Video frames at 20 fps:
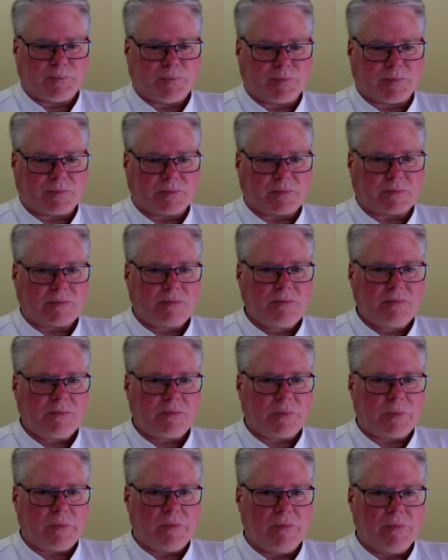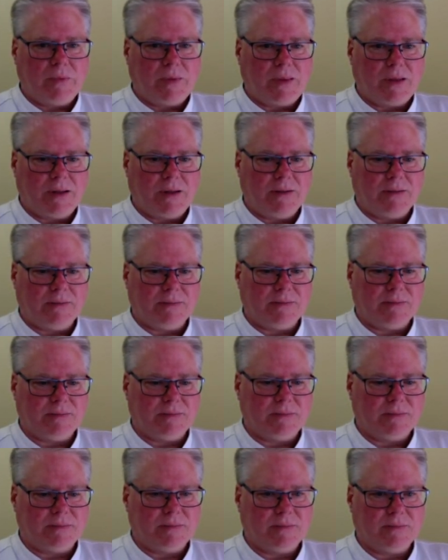and do with this is fill in our
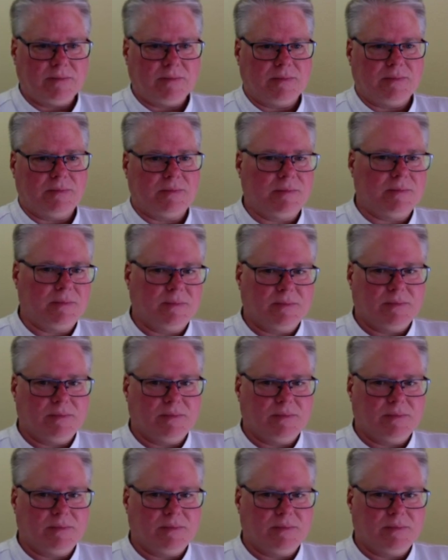voids. You can